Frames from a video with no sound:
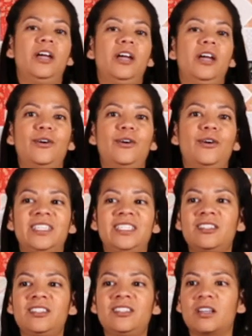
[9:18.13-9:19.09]
this
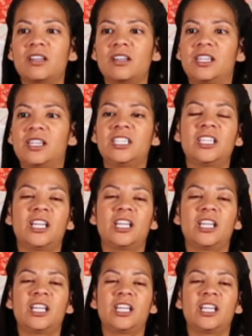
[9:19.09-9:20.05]
is
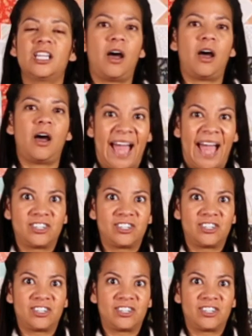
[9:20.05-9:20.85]
a passion.